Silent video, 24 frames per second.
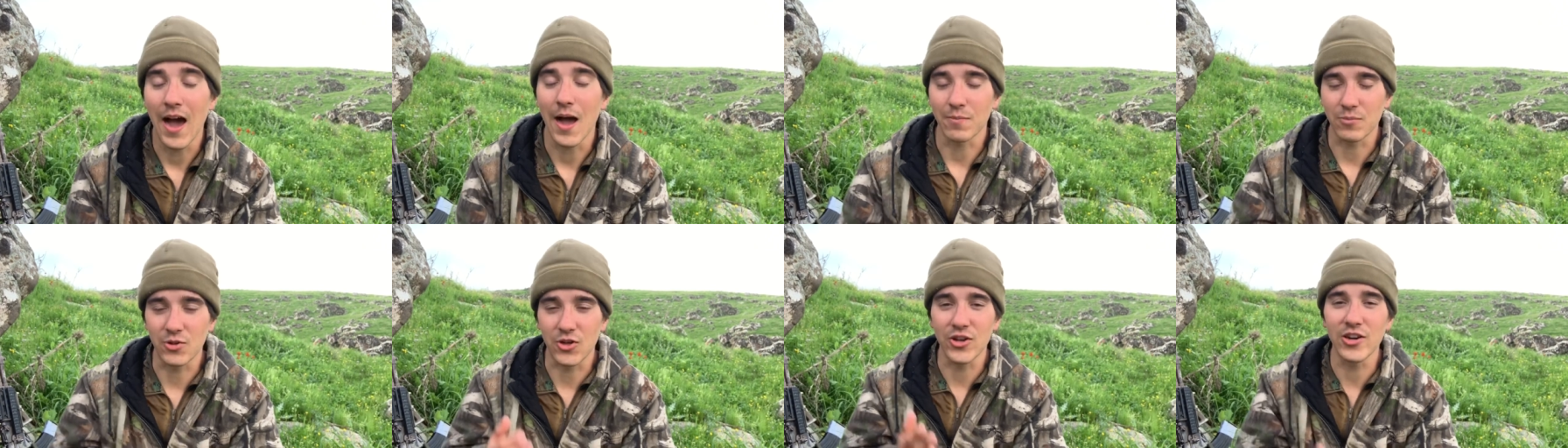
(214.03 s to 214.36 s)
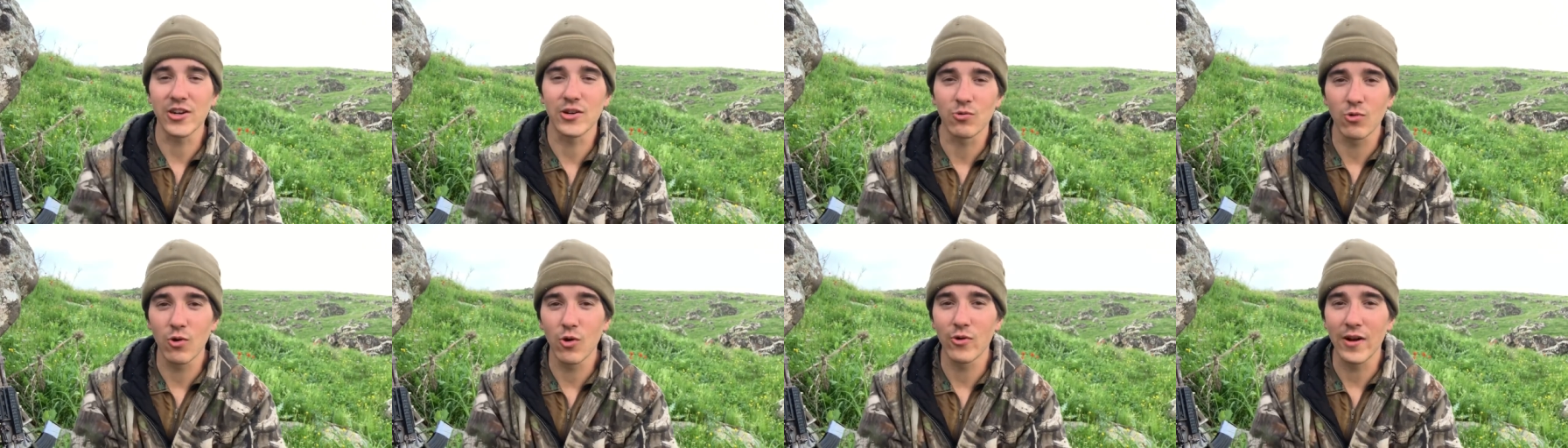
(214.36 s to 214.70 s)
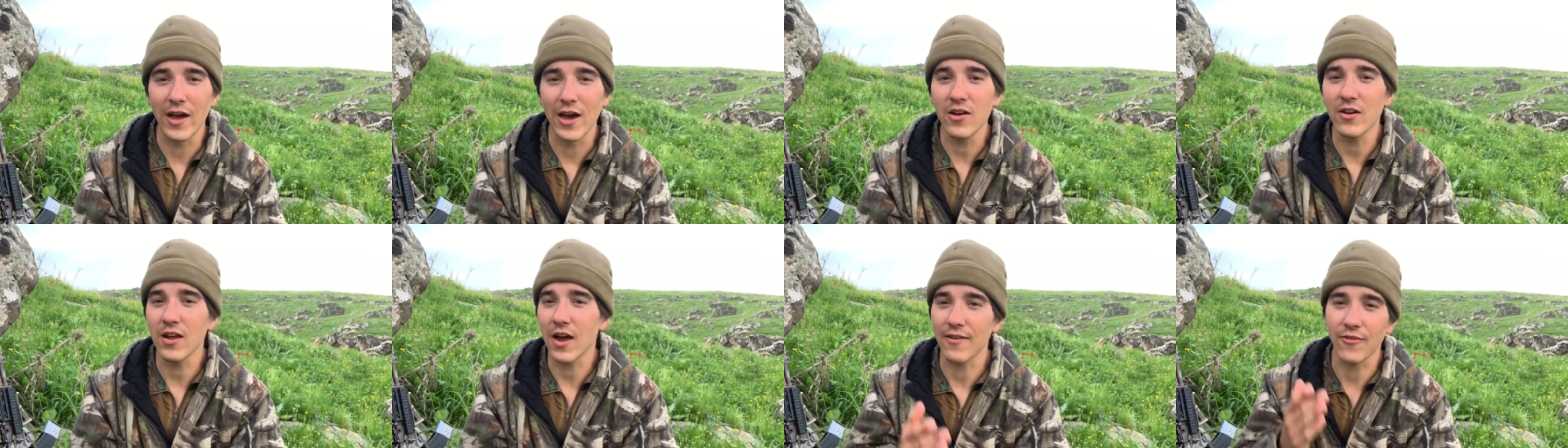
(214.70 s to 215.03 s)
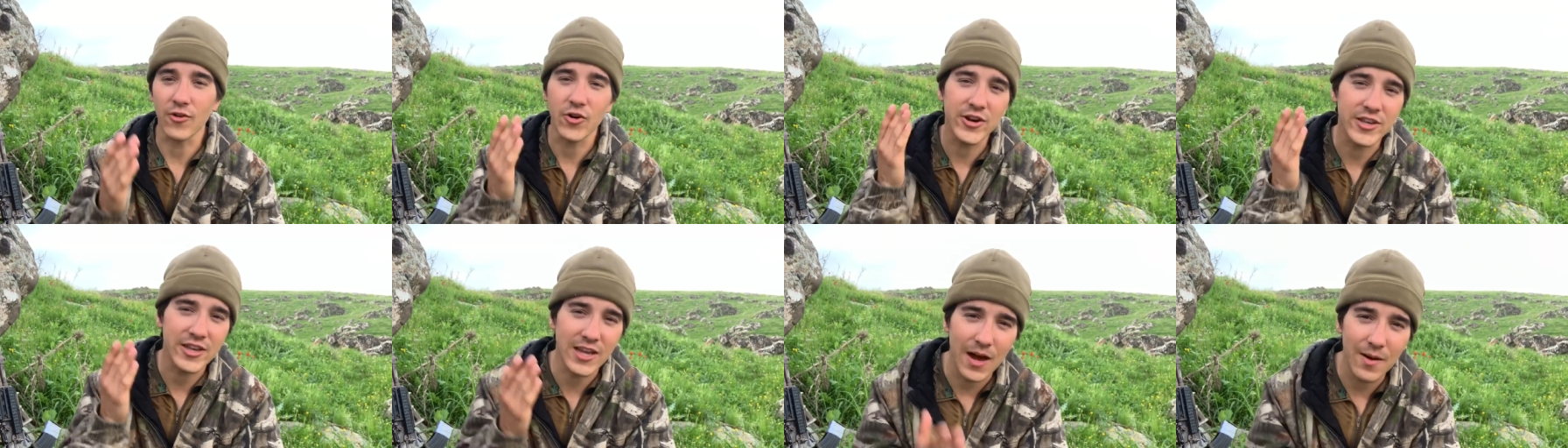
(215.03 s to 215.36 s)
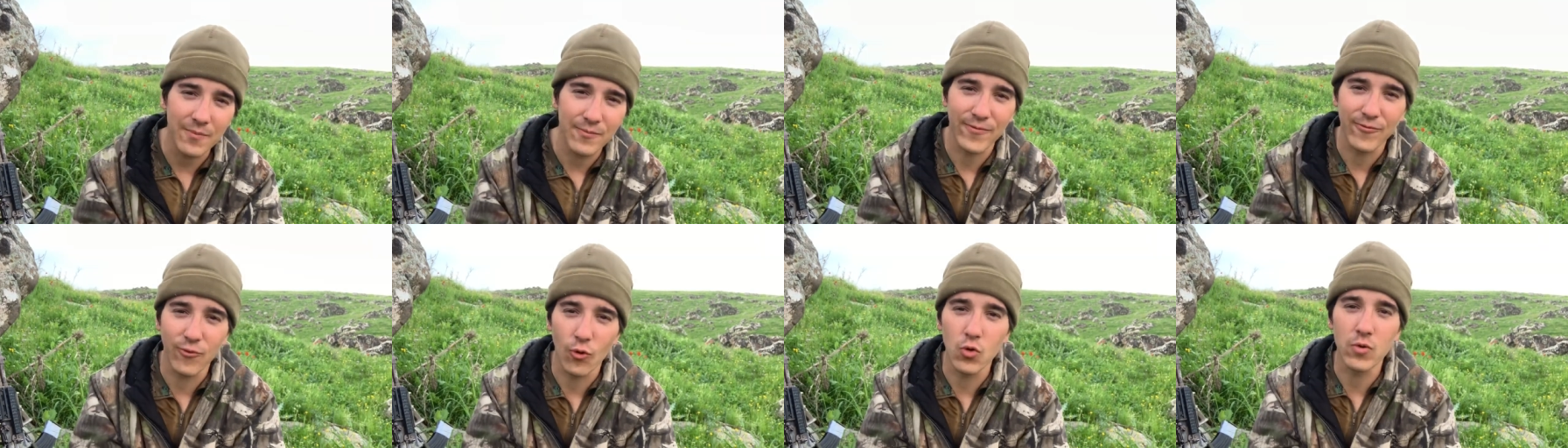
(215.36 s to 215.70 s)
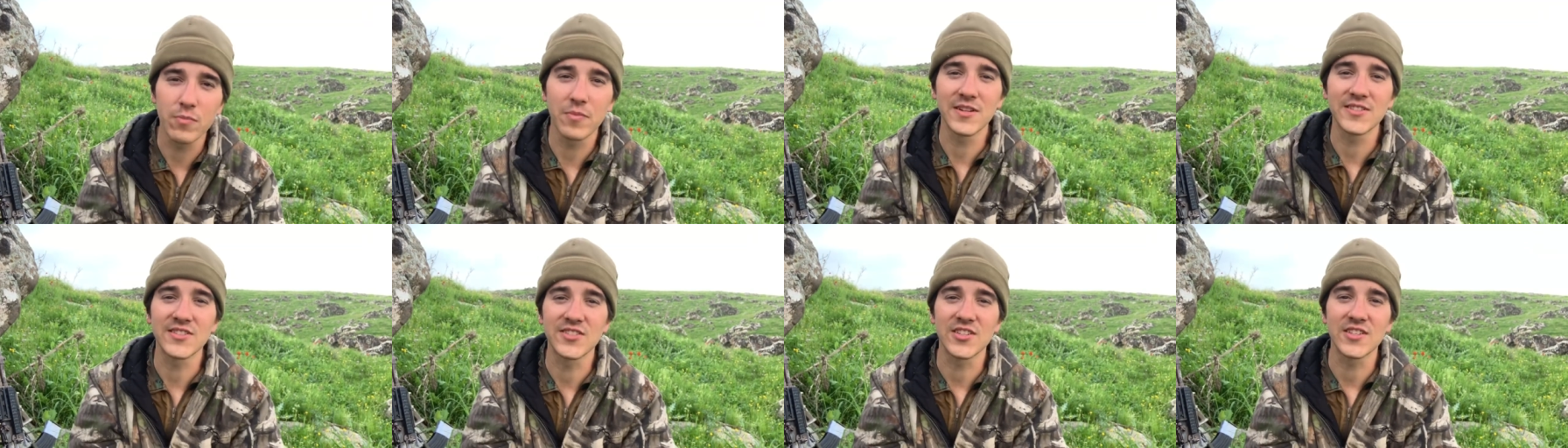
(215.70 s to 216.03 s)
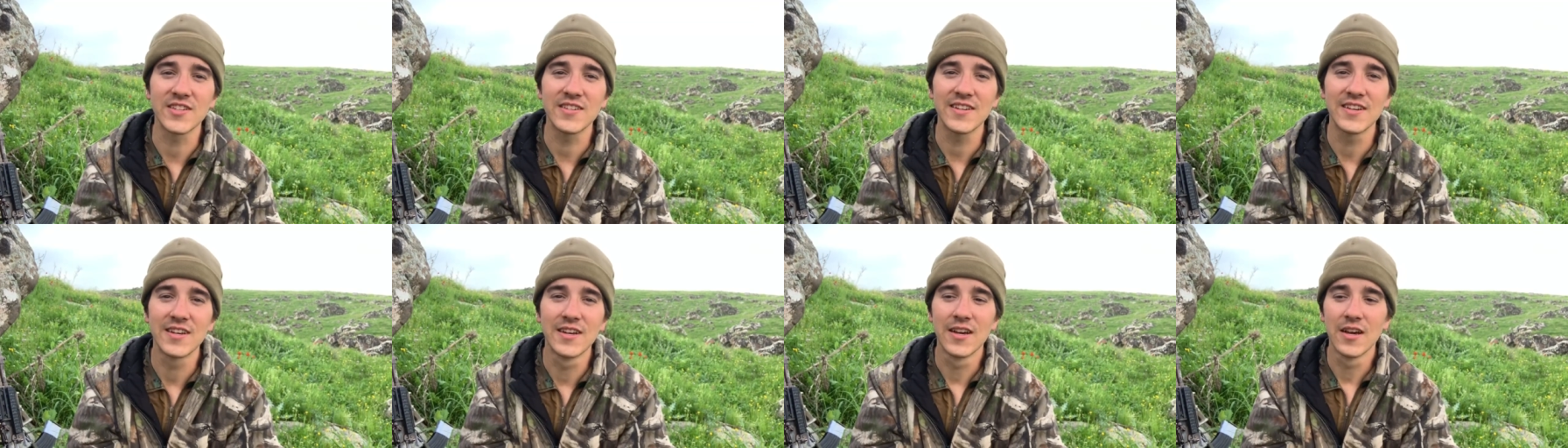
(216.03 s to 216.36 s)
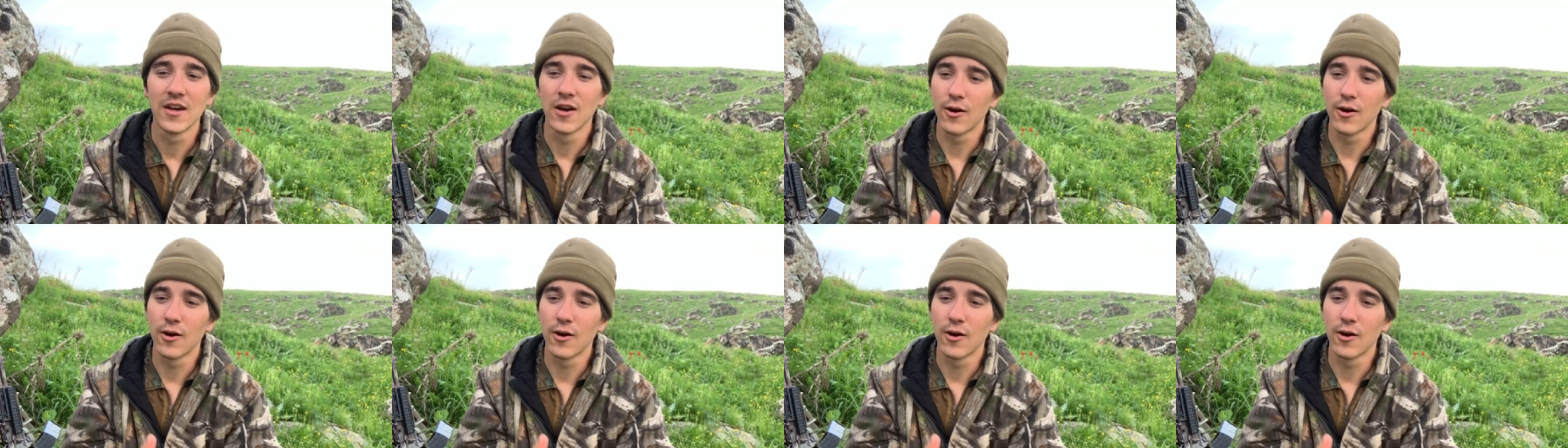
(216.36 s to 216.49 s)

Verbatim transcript: I'm gonna grow it out. I've already come four months in,